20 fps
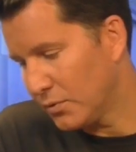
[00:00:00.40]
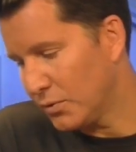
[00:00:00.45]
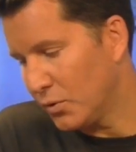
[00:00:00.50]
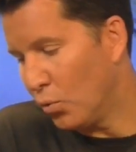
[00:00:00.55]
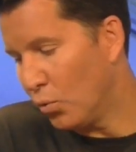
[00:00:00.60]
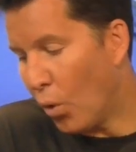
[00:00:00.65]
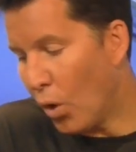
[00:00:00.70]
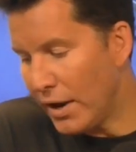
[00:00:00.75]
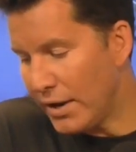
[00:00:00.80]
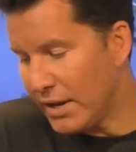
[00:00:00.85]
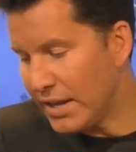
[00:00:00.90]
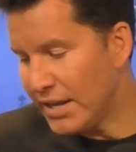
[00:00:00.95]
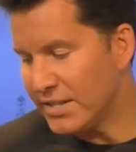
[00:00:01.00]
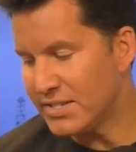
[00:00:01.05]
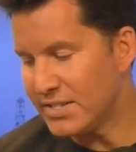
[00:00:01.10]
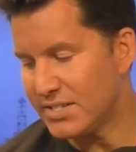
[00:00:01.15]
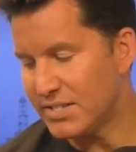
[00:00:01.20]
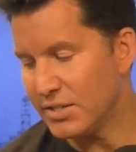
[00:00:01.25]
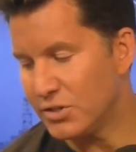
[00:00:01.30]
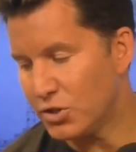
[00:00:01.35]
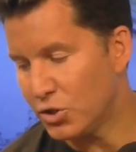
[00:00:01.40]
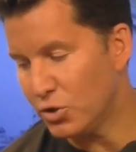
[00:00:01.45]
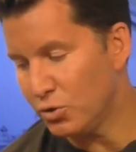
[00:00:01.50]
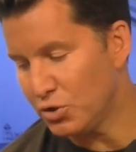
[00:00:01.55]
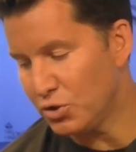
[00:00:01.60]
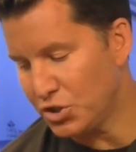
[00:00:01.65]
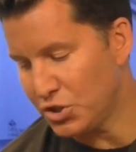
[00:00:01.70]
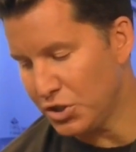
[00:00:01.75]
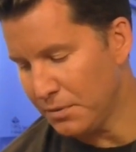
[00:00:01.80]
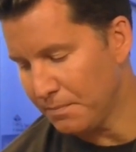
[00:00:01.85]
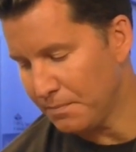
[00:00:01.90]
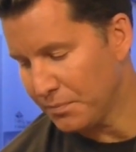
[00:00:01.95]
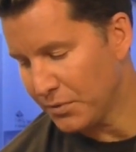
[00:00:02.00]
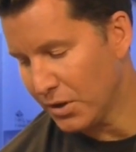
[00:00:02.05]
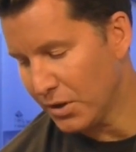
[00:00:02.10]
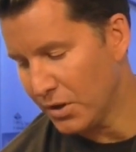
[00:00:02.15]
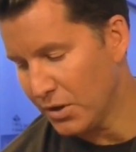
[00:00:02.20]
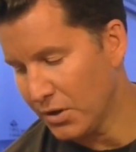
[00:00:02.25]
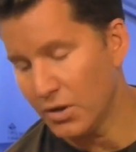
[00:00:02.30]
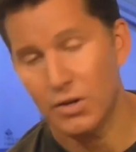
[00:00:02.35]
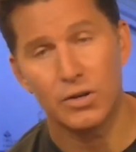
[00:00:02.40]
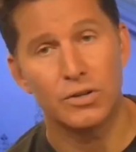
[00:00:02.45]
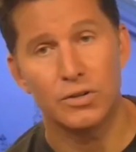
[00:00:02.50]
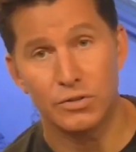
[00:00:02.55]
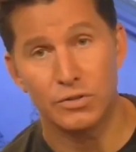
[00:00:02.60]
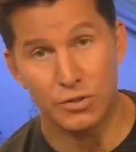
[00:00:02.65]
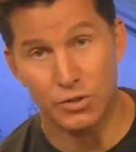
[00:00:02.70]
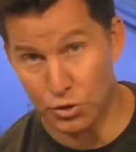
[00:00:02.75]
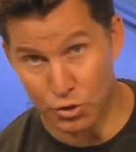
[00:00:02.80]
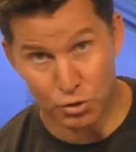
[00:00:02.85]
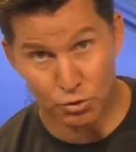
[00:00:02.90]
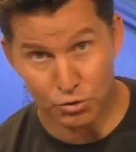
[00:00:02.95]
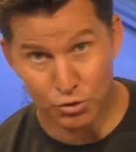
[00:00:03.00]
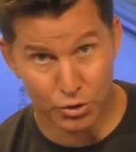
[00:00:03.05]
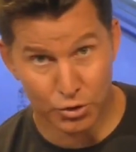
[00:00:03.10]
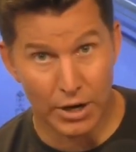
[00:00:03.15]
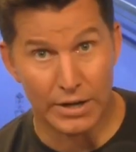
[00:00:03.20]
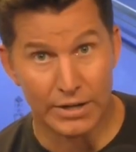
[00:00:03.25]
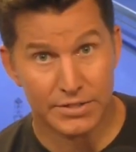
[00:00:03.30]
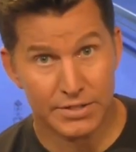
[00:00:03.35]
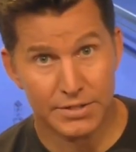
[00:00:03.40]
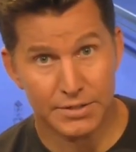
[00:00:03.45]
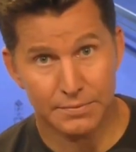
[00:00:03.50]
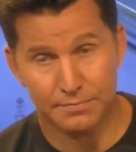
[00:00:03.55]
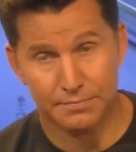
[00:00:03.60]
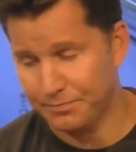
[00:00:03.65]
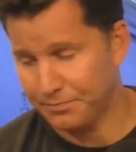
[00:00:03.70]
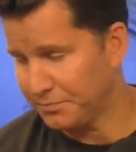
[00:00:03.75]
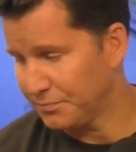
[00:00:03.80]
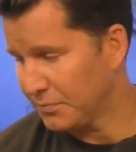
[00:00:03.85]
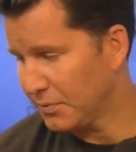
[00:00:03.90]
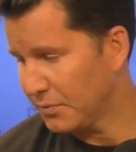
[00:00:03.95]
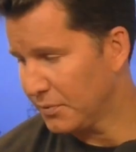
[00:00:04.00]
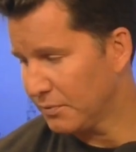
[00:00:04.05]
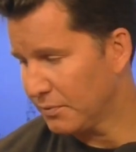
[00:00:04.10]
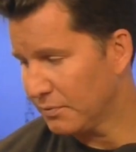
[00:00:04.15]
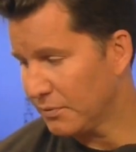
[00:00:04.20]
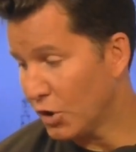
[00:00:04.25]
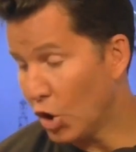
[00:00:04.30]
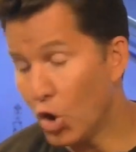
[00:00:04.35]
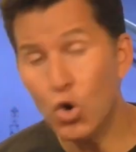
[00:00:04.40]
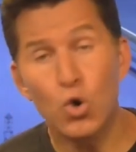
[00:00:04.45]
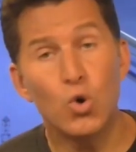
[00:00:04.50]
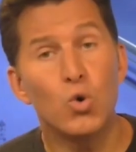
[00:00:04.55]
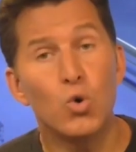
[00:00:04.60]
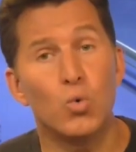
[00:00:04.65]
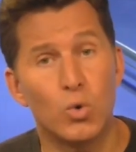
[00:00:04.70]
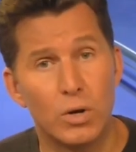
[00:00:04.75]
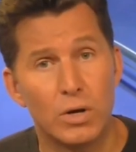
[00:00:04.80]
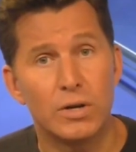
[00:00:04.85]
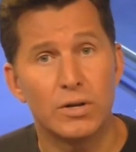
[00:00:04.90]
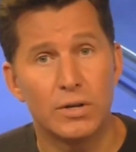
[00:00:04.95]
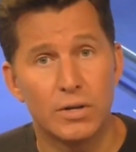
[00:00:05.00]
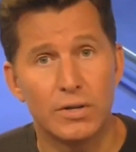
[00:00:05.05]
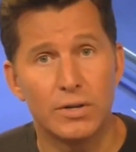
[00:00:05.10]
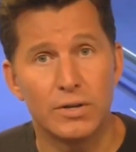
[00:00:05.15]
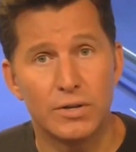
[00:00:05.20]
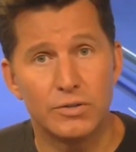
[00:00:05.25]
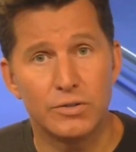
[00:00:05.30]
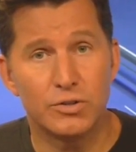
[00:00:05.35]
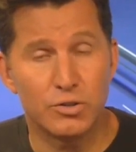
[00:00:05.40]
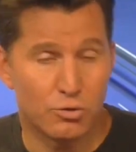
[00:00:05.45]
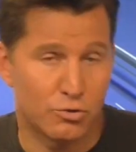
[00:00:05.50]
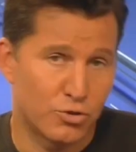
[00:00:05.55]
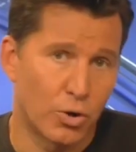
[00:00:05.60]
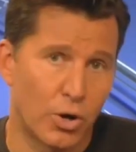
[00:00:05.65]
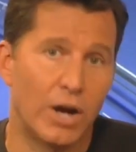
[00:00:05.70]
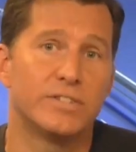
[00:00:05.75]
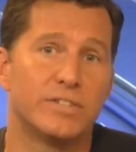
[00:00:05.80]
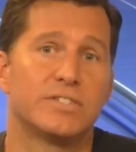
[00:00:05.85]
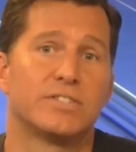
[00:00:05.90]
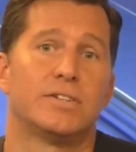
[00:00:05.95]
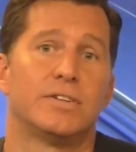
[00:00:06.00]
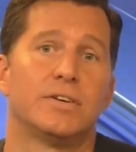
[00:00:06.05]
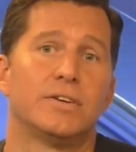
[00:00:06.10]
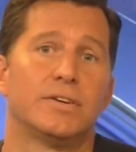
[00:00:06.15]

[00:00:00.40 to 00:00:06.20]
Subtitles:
What institution do you trust? Who do you trust?